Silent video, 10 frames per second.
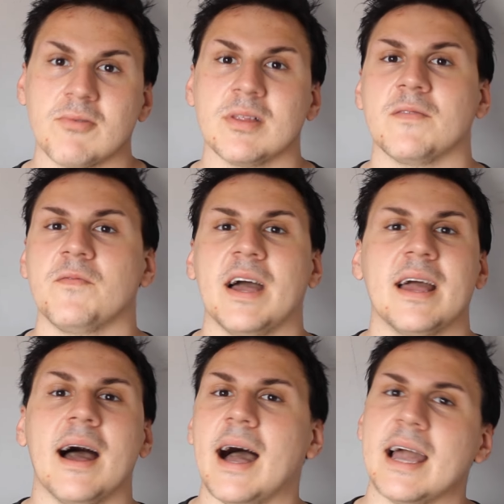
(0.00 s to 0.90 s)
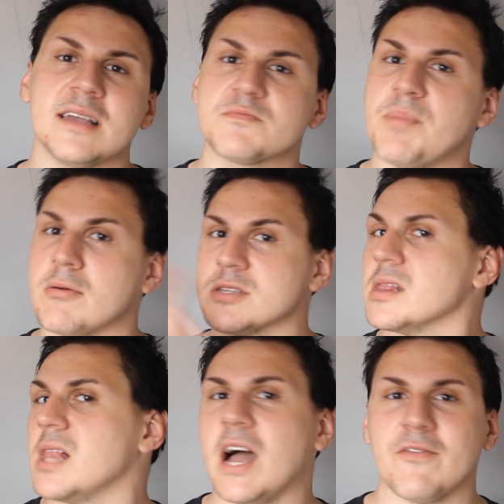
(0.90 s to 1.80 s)
They want to fire ice balls of
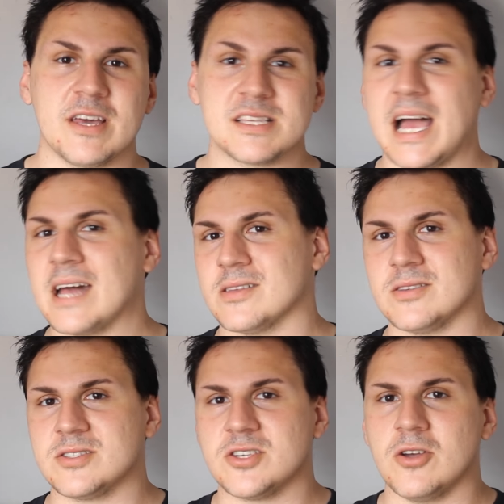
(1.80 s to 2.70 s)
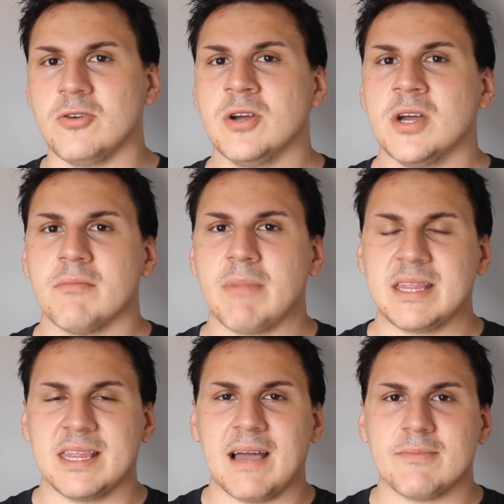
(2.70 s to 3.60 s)
lava at this island to make
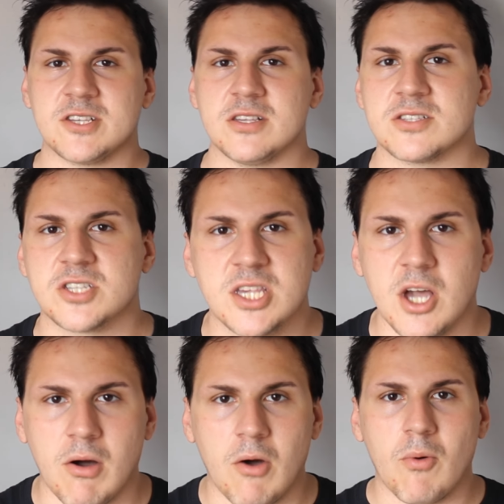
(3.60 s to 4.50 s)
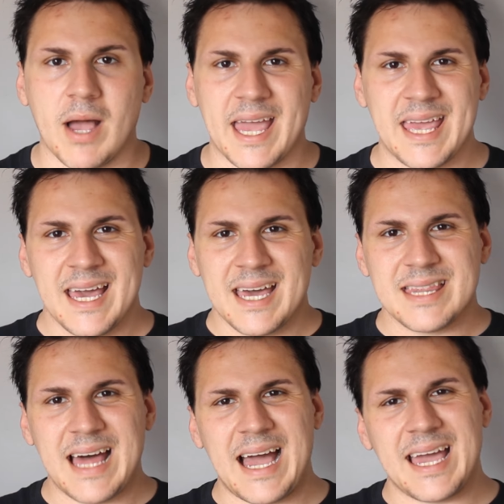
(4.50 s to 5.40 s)
the inhabitants go away.
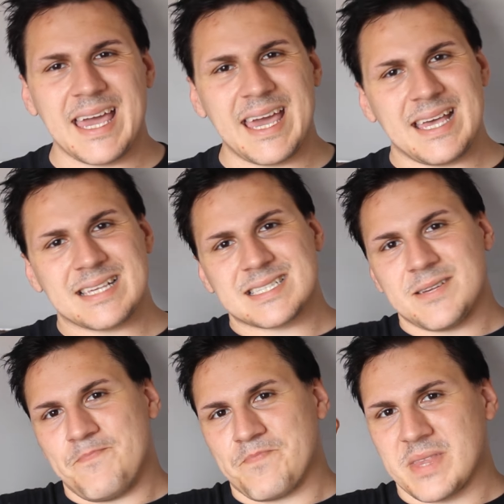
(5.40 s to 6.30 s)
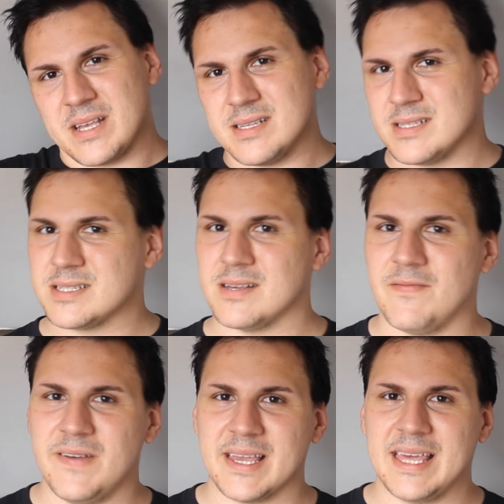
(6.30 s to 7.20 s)
That is
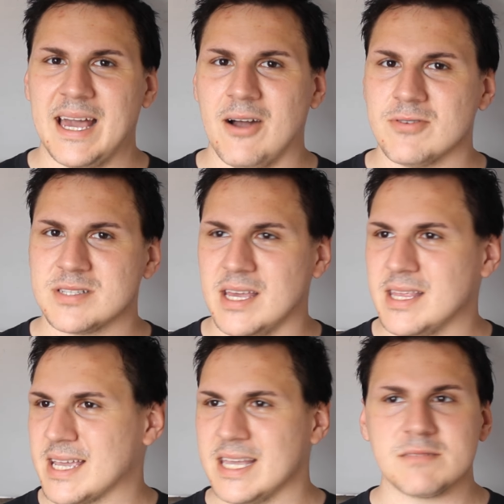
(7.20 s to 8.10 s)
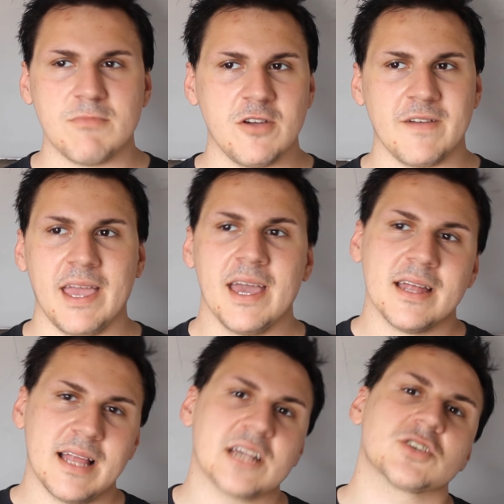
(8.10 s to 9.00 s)
something else. In a kids movie,
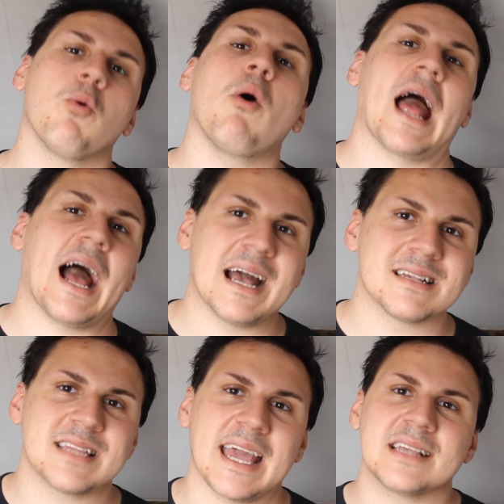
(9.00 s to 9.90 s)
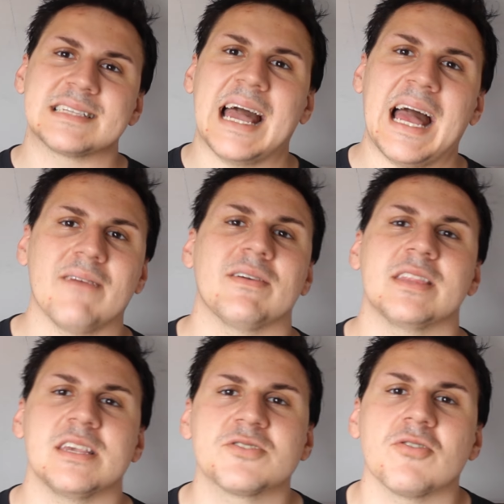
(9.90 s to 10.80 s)
that's quite a high stake to have in
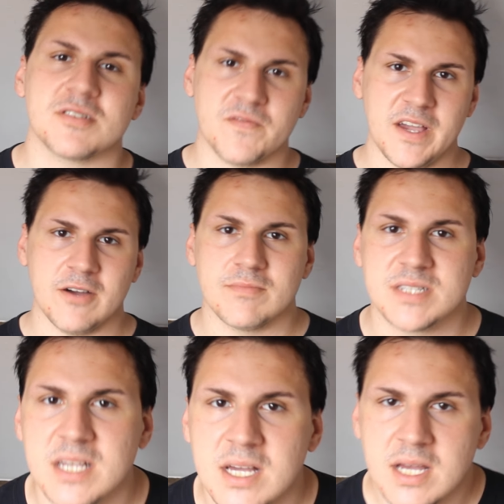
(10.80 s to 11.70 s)
these sorts of films.